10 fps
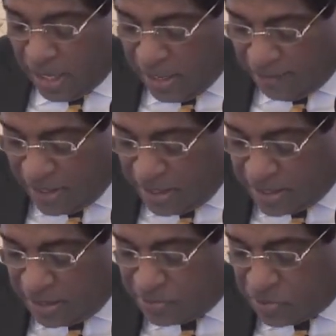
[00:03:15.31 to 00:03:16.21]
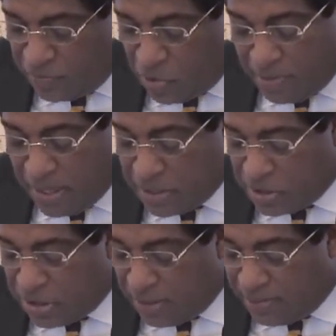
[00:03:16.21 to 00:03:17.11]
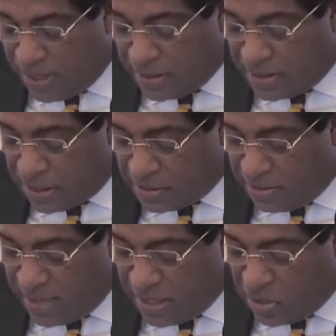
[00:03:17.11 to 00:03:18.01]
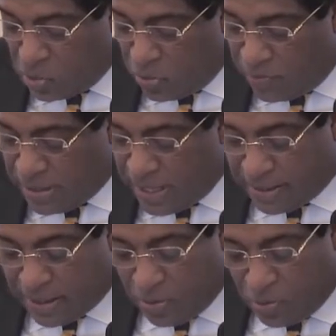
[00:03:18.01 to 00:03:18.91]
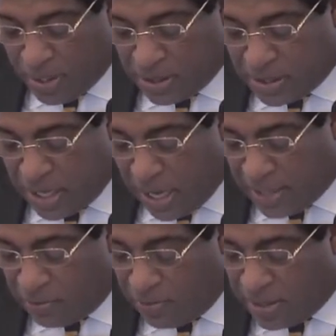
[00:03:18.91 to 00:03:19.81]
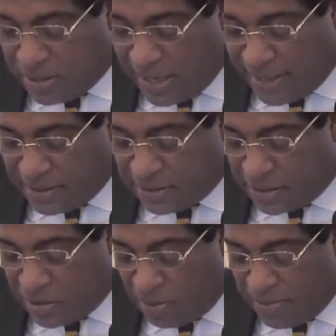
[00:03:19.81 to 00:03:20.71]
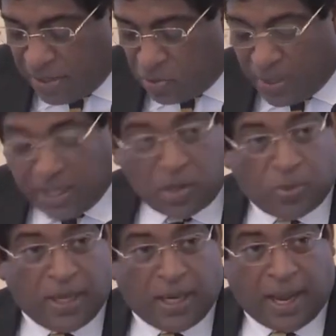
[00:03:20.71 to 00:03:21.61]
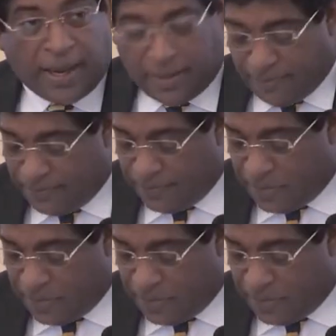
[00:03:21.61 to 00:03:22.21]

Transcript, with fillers: Even in terms of nominal GDP, it is estimated to overtake the US as the world's largest economy in 2029.